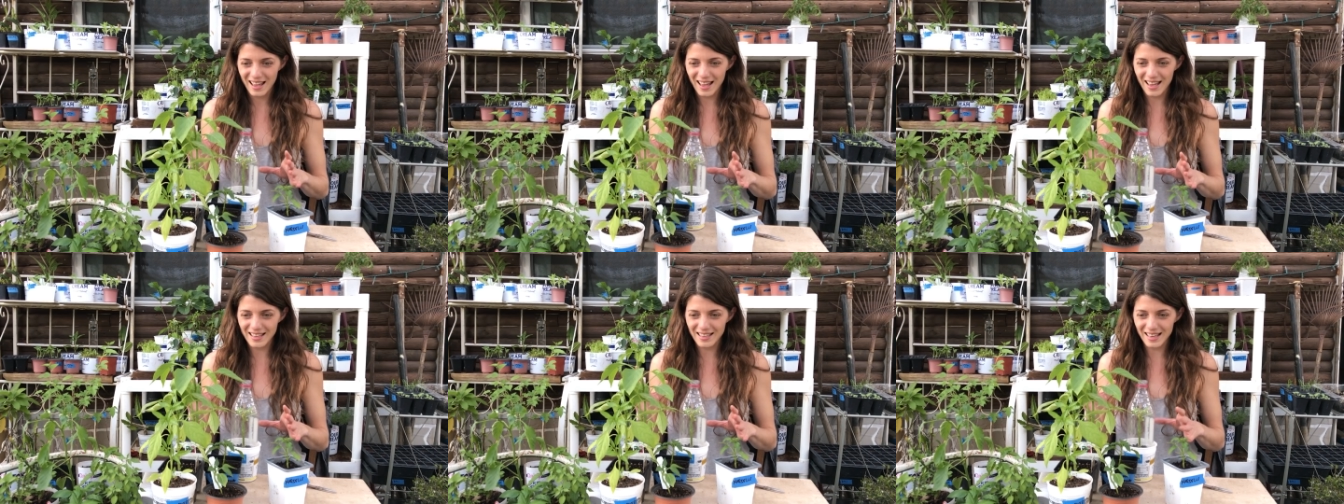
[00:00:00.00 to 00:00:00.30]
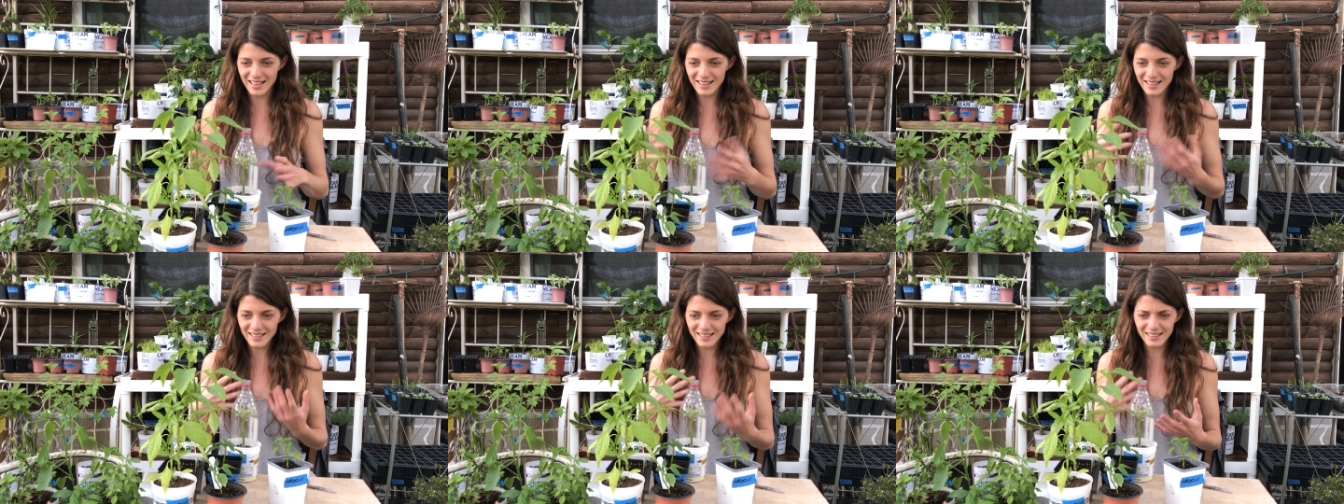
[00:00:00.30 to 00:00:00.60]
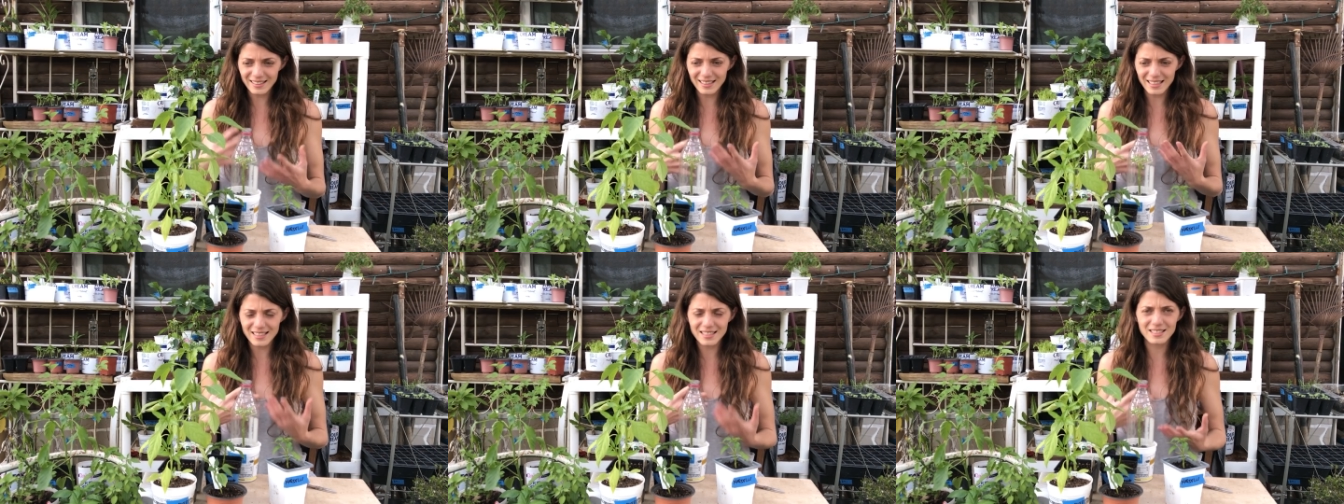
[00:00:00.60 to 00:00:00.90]
And I think
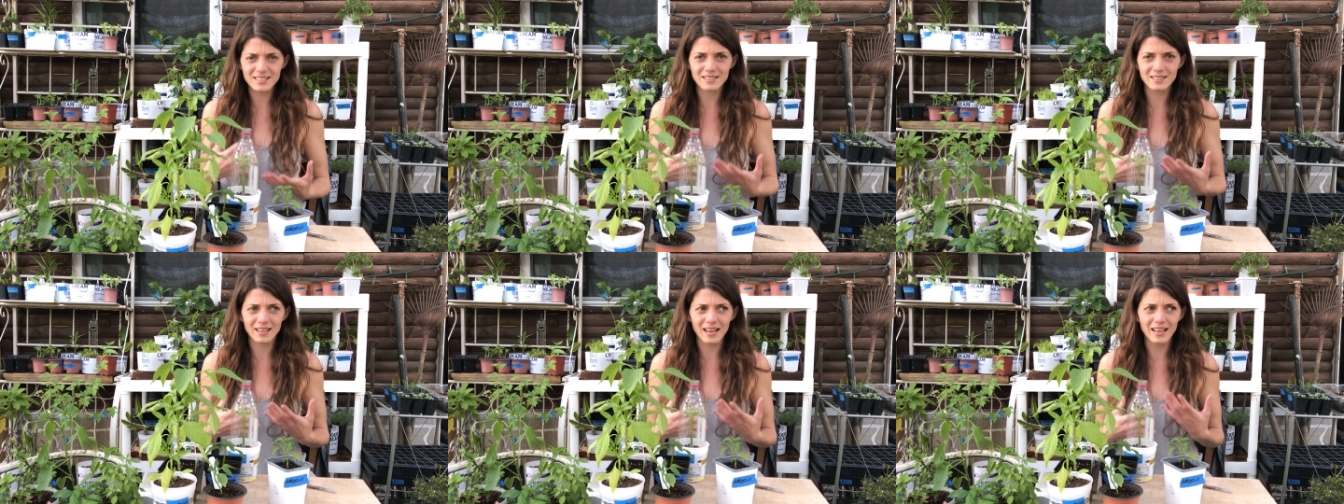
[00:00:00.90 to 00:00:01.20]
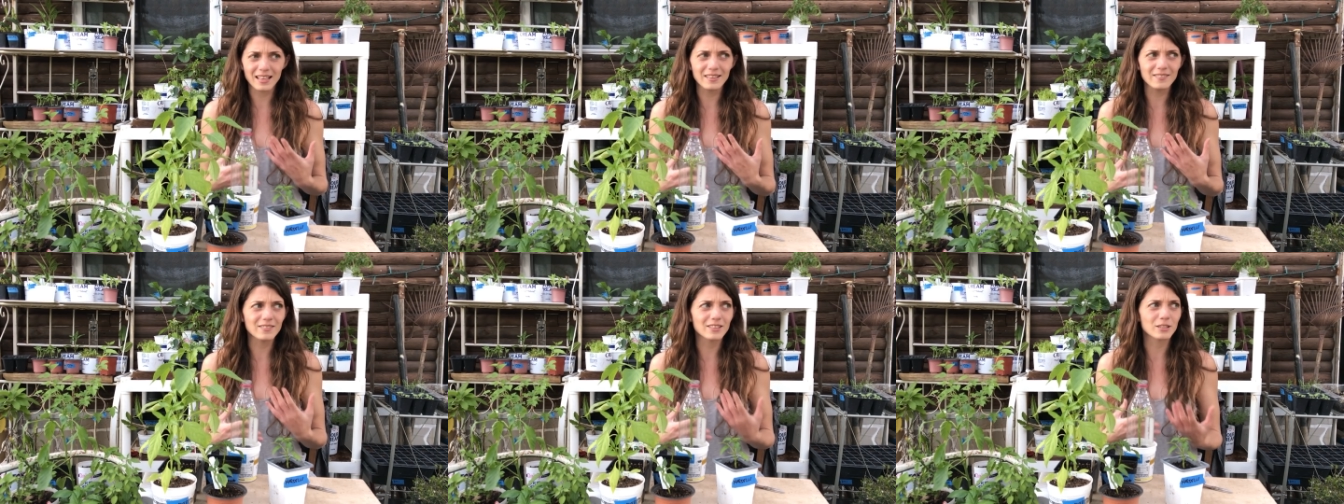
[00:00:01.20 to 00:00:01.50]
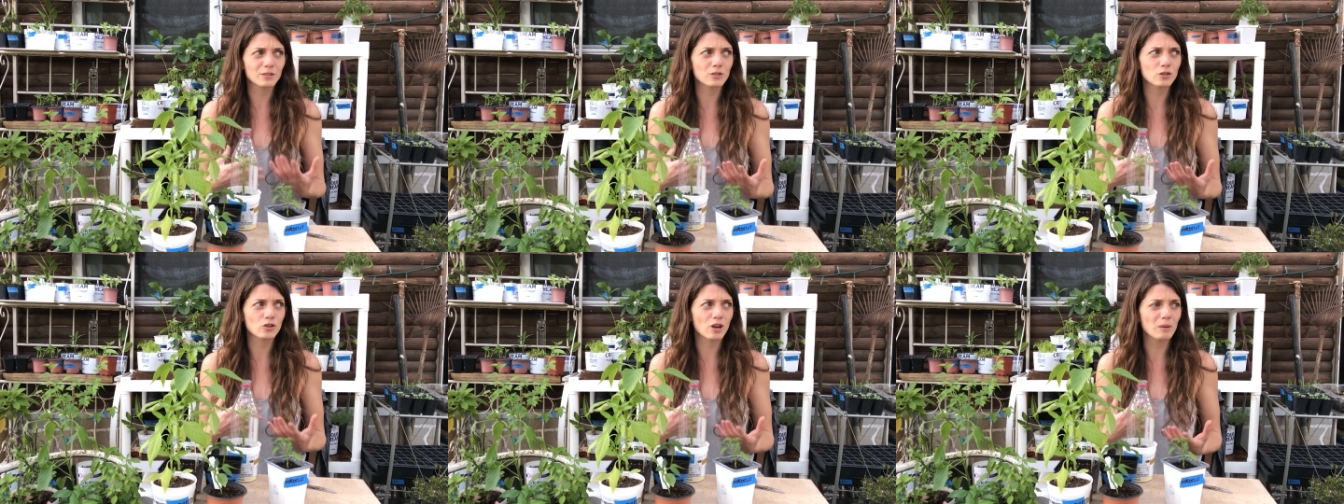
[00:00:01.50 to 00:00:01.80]
that that's kind of
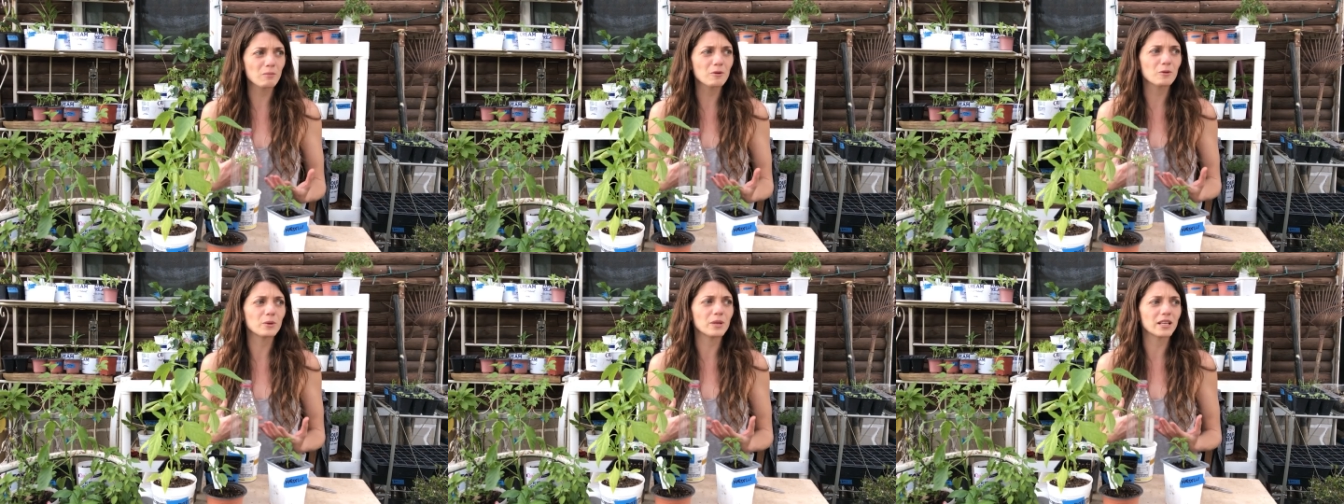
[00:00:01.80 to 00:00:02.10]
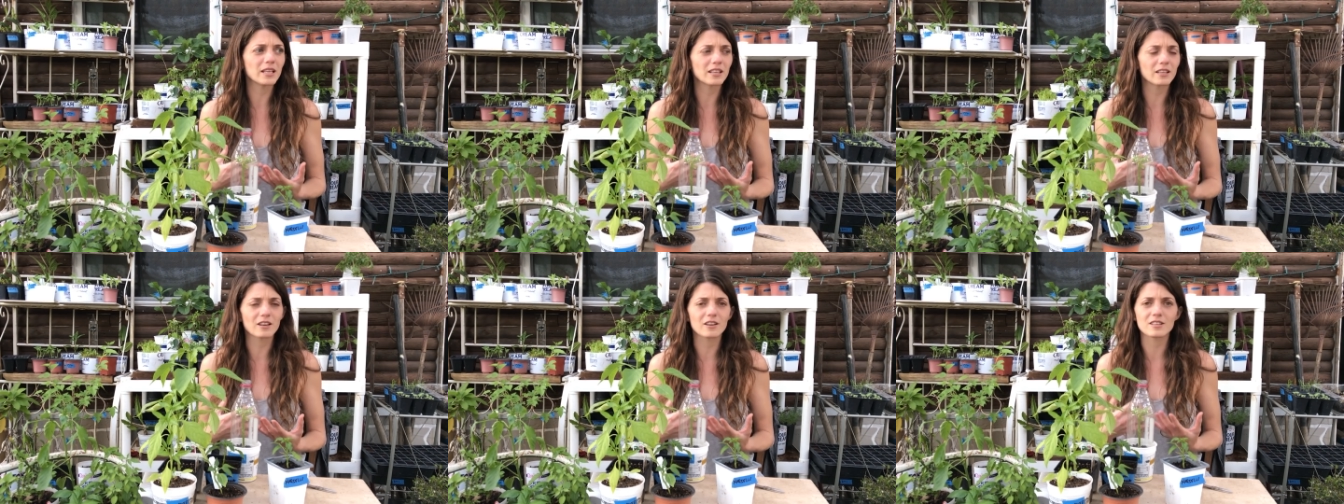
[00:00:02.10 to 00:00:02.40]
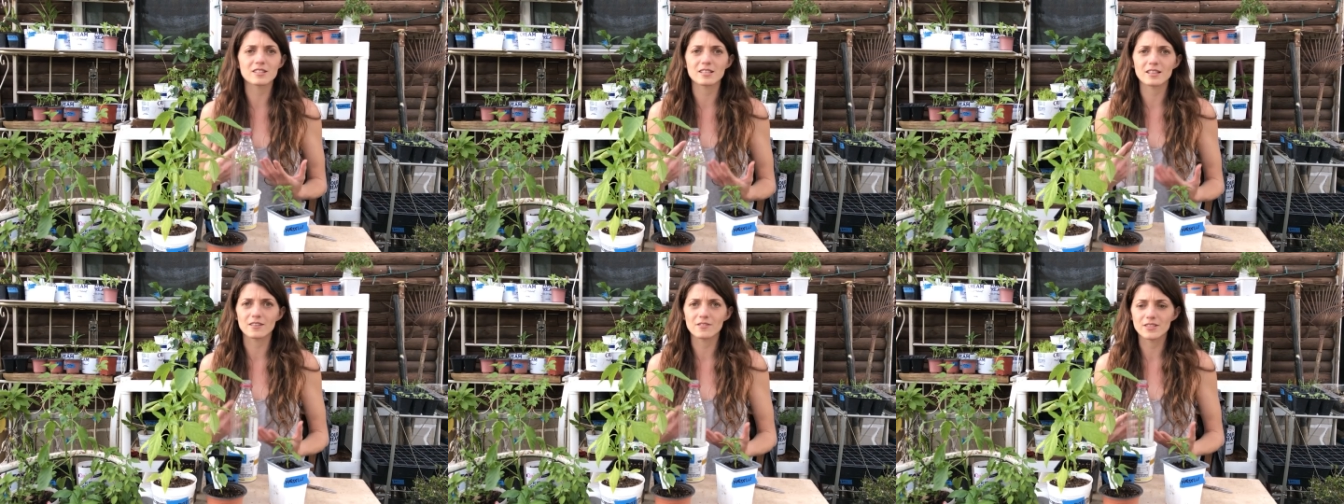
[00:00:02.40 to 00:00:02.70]
the trouble we get
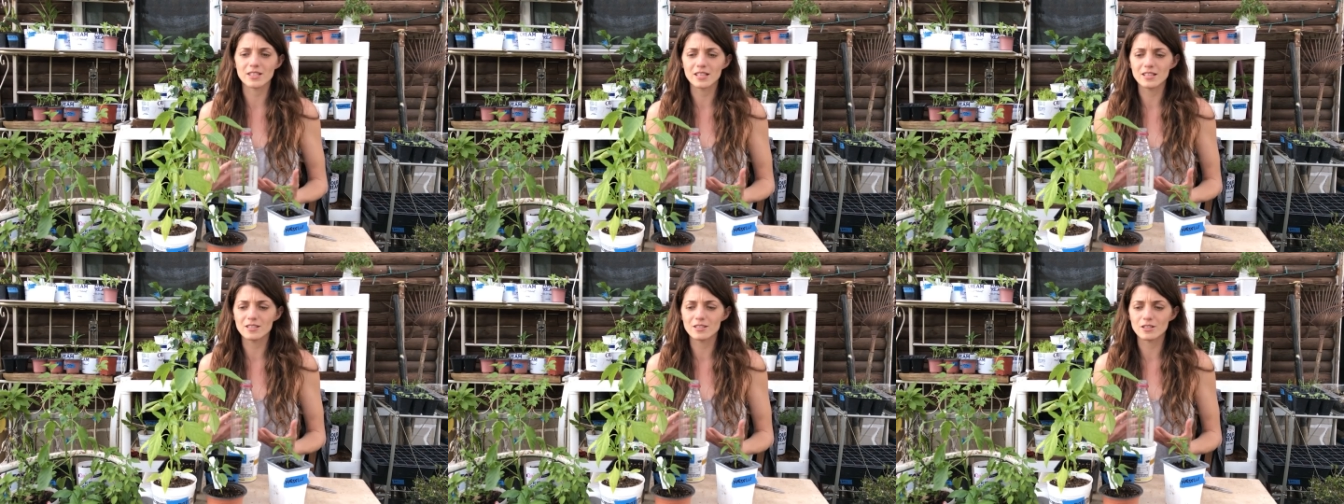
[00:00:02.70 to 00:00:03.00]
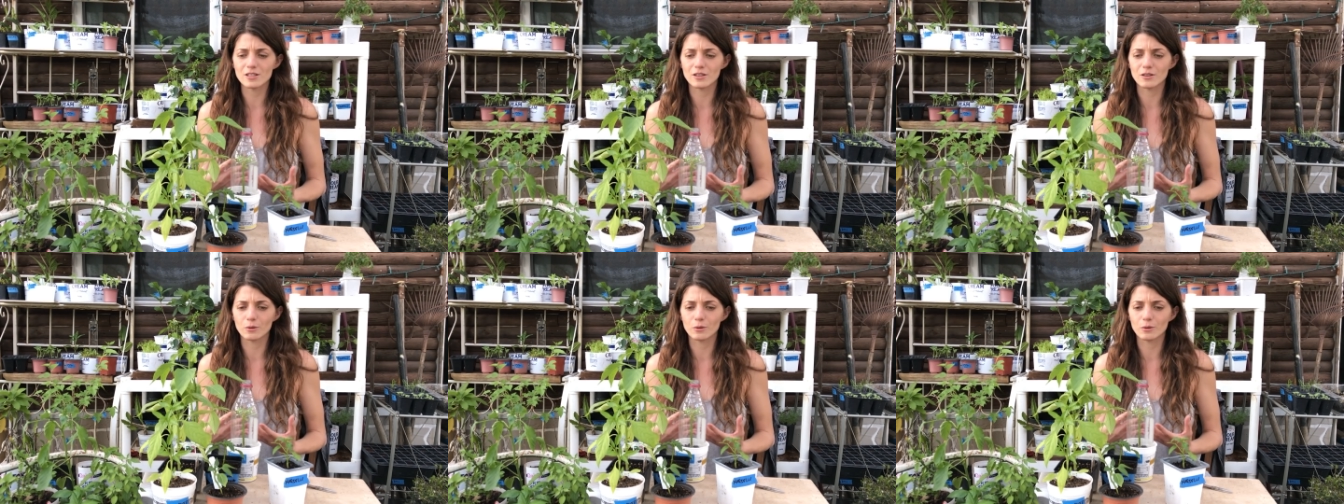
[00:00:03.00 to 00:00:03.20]
ourselves into,